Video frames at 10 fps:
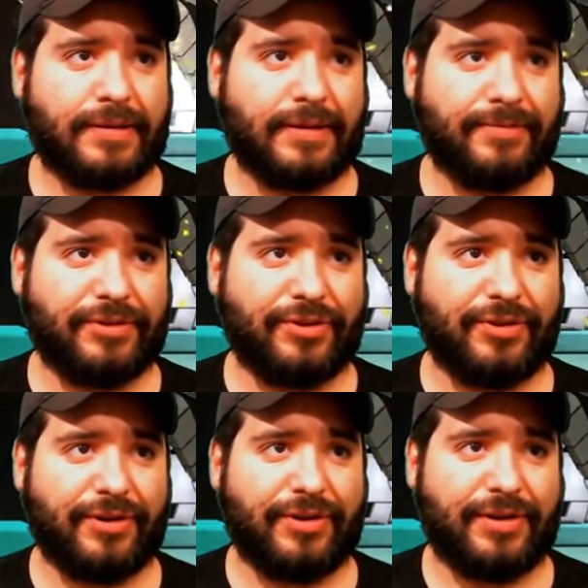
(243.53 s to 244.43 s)
I'm
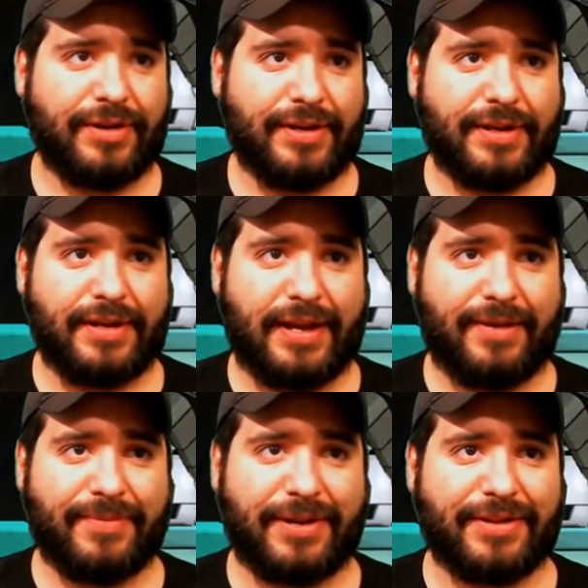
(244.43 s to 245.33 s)
sure
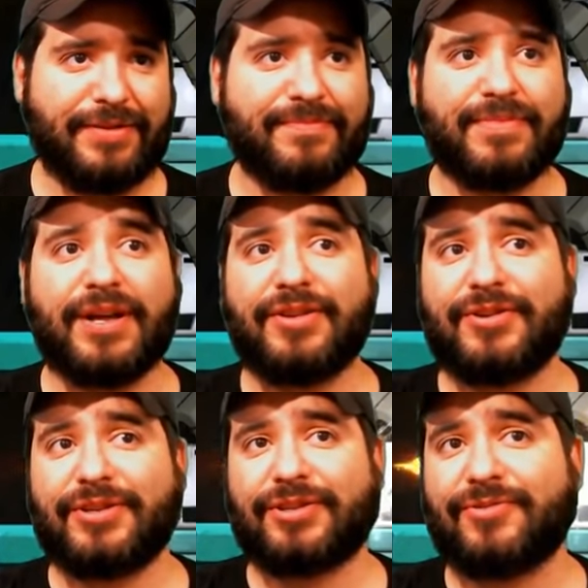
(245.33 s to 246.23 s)
everybody and their
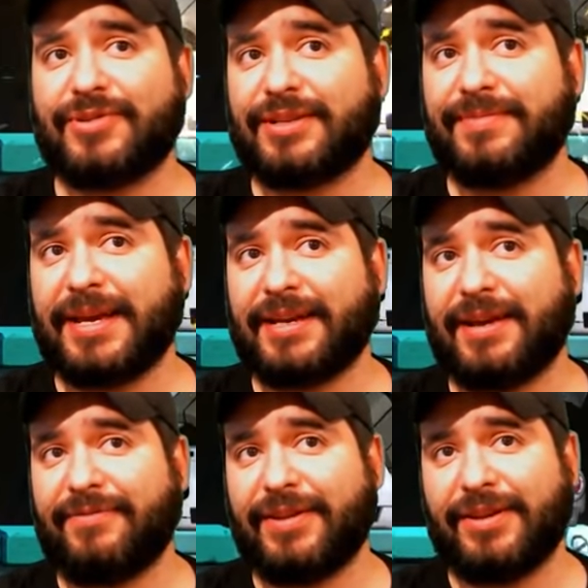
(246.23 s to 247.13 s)
mother is going to make
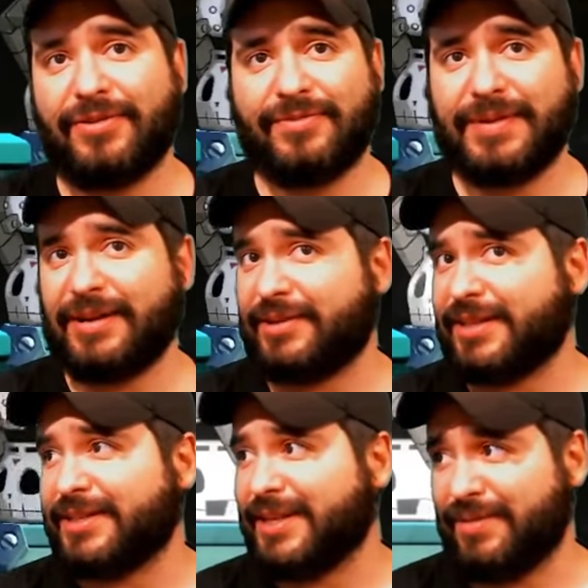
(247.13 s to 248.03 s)
a video about
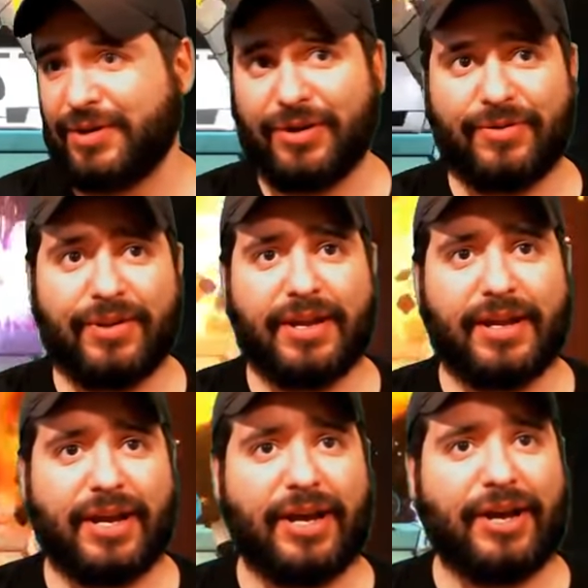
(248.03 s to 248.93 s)
this demo.
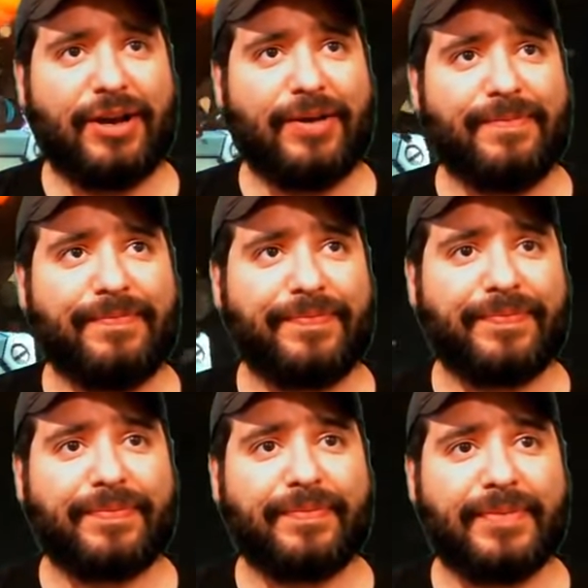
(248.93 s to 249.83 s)
Uh,
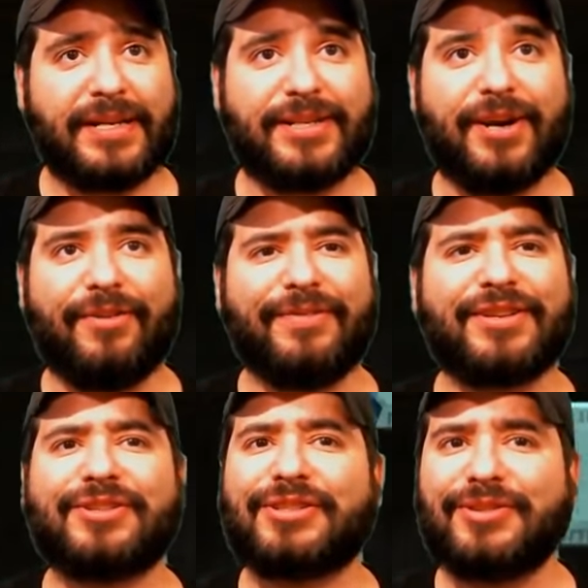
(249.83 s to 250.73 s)
myself
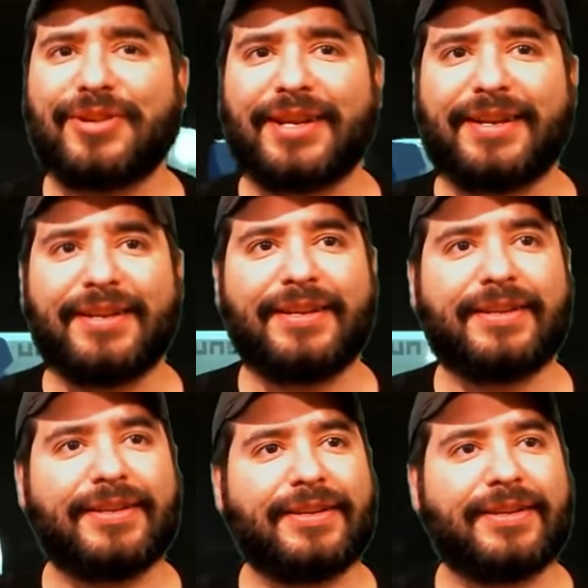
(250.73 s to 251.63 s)
included.
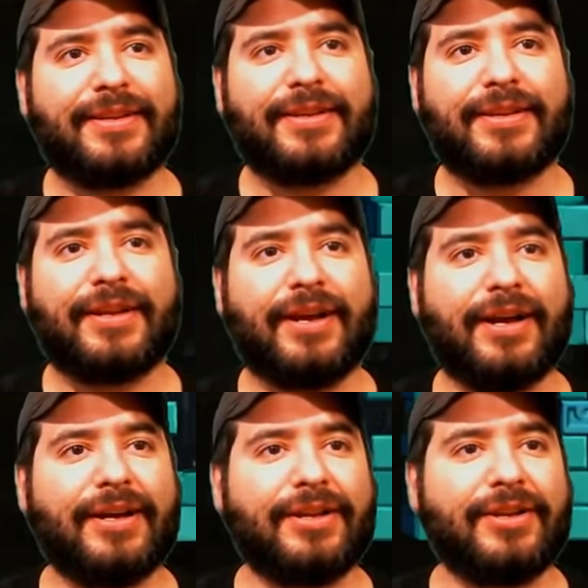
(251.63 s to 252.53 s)

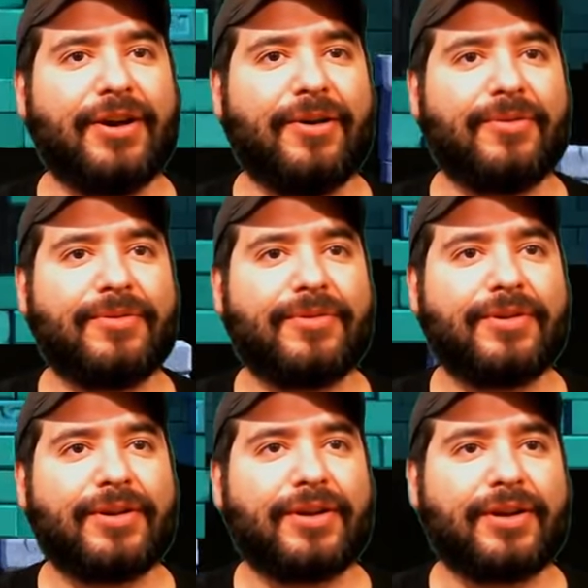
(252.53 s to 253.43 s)
Uh, you know,
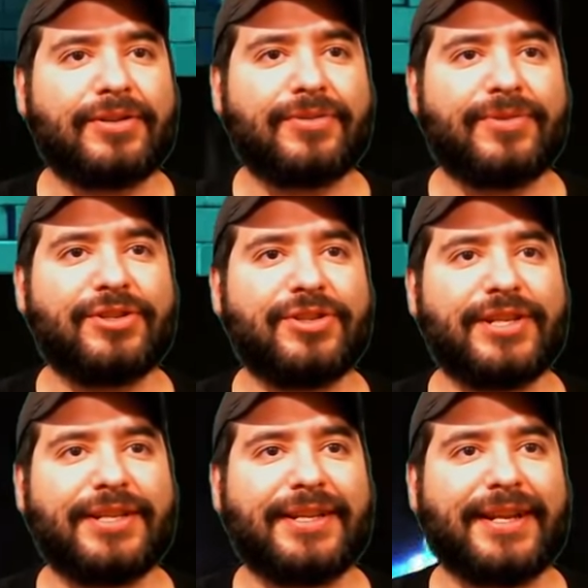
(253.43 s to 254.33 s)
because
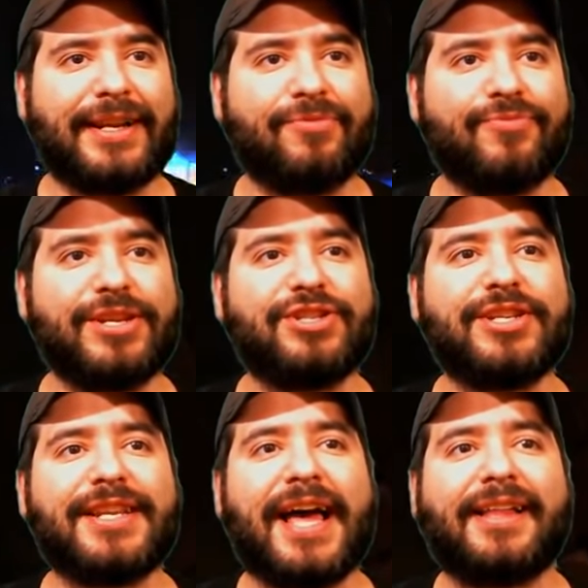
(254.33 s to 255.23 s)
original,
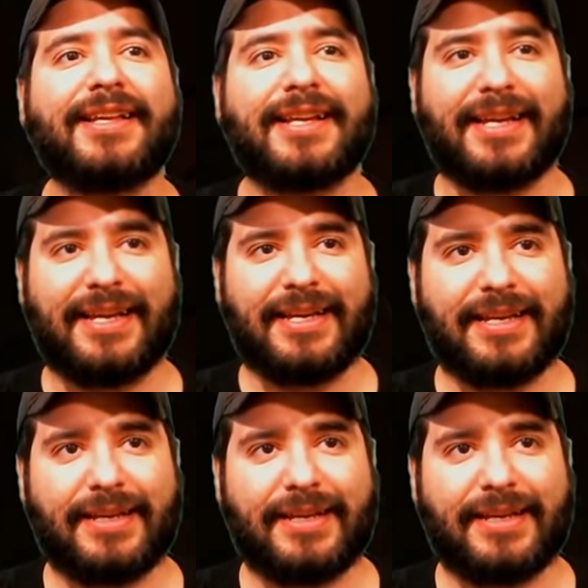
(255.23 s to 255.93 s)
originality...